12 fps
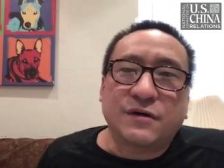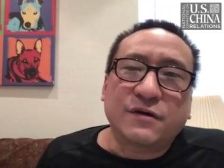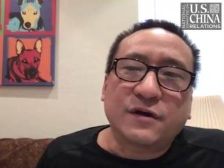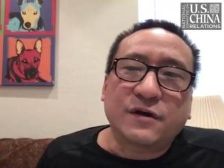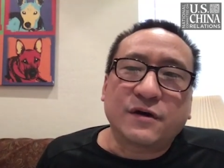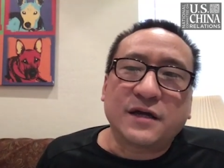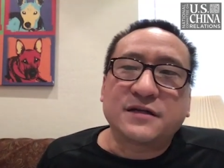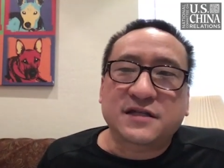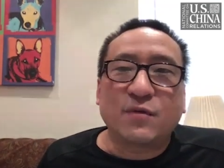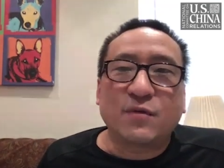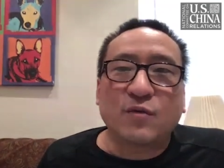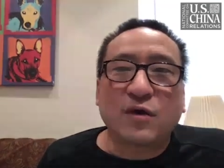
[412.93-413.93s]
And to say
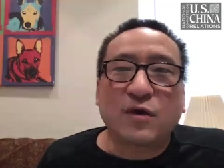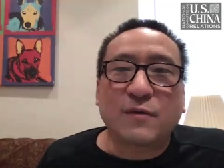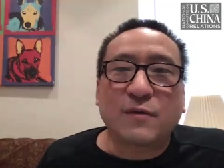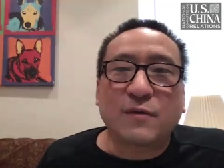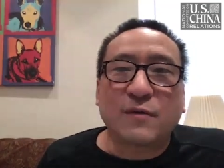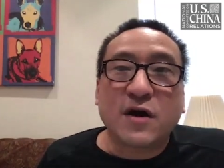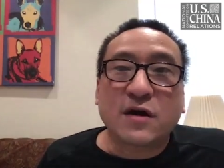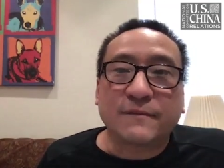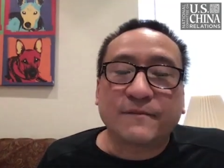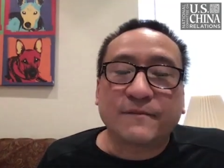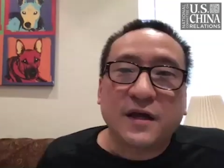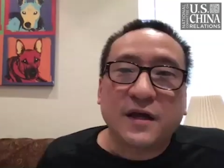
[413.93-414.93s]
we're American
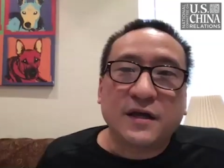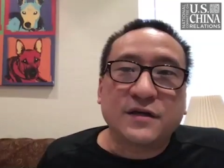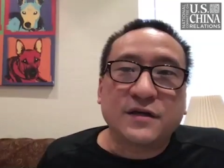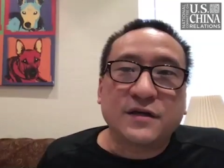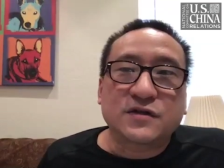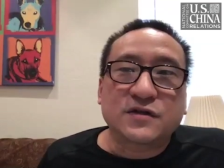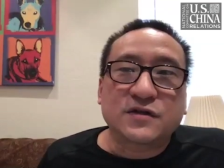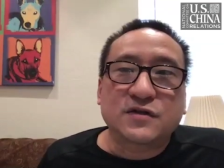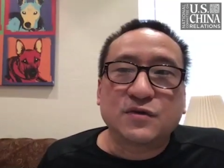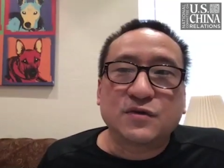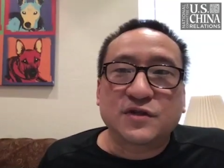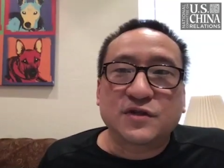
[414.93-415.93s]
is to
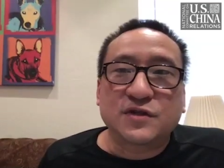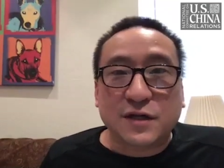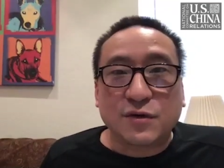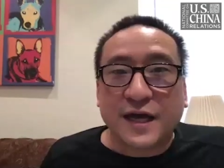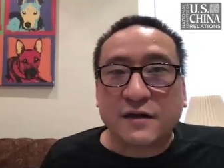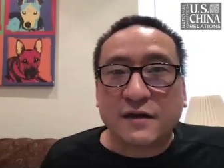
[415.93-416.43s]
signal that,